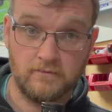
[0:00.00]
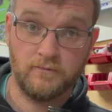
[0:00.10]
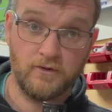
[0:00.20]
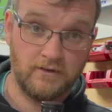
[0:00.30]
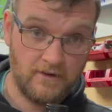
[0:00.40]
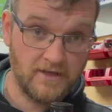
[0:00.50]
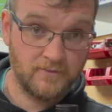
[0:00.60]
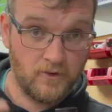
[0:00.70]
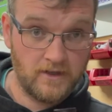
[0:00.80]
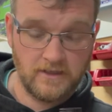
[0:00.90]
put any rounds
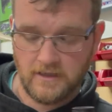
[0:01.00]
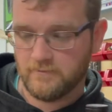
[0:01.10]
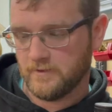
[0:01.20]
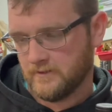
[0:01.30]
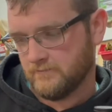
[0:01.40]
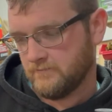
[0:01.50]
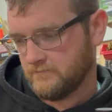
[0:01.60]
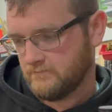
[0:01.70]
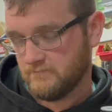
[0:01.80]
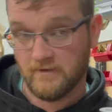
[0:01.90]
behind it yet, but
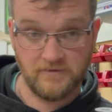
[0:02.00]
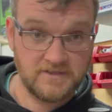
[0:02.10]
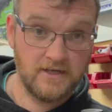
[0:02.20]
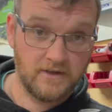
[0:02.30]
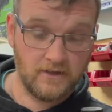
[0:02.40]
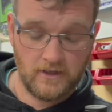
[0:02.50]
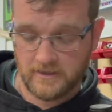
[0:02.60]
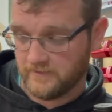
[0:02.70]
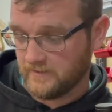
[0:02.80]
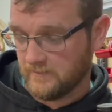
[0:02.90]
if it's anything like
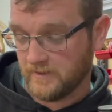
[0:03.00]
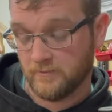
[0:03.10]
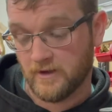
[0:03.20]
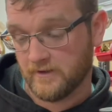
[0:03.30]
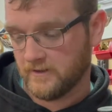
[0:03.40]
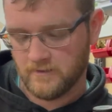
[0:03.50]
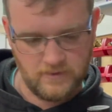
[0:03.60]
its big brother,